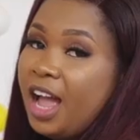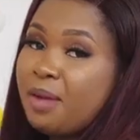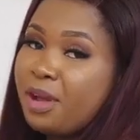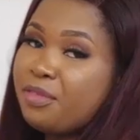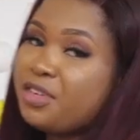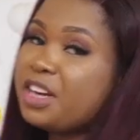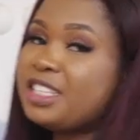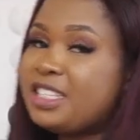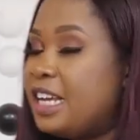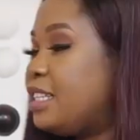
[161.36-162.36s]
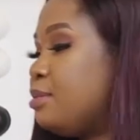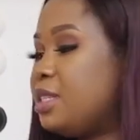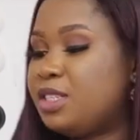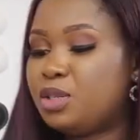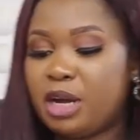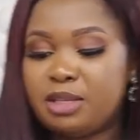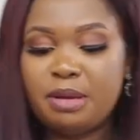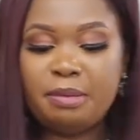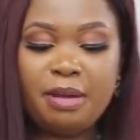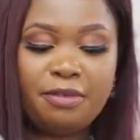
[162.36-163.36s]
and my friend sent me this white
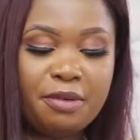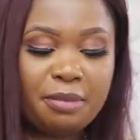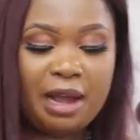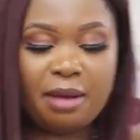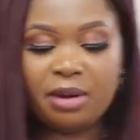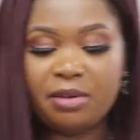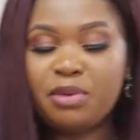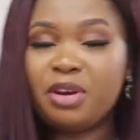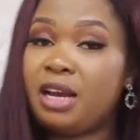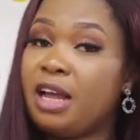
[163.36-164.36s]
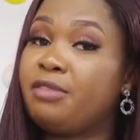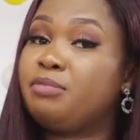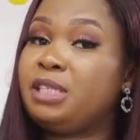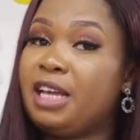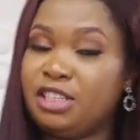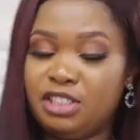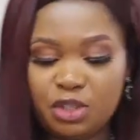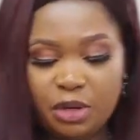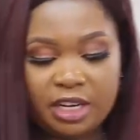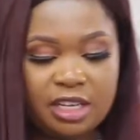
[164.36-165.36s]
pepper from Cameroon and I have been
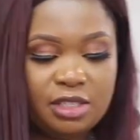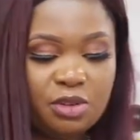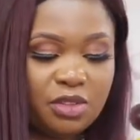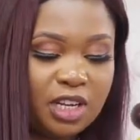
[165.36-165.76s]
enjoying it. So